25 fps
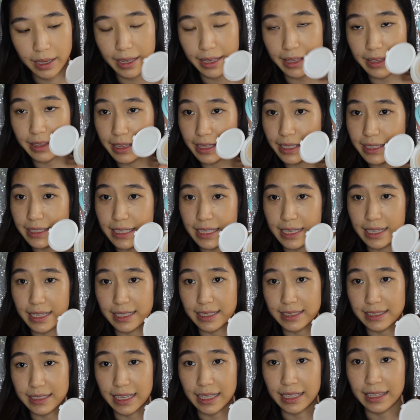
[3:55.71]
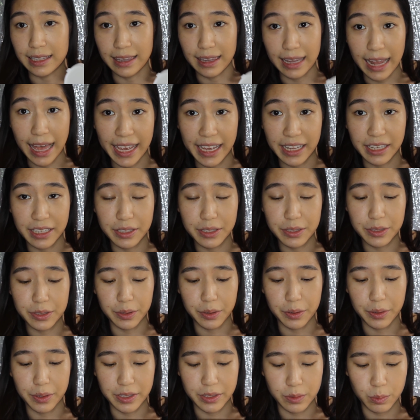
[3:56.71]
And this is in light,
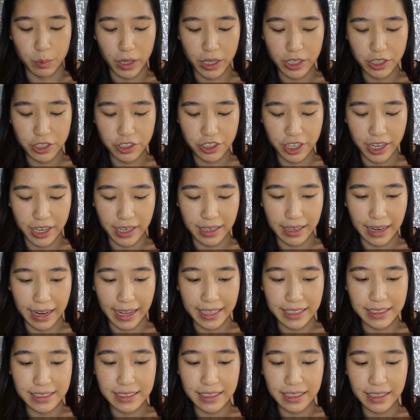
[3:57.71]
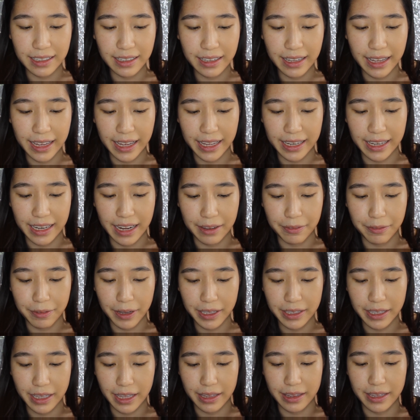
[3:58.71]
so it's one shade lighter, and I
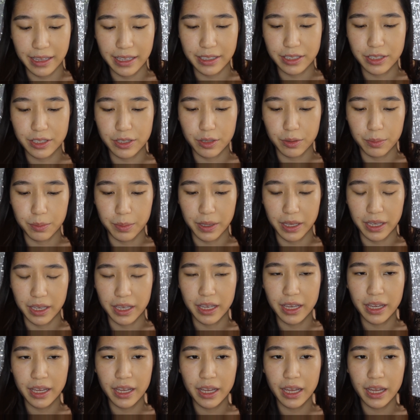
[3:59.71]
find that this to be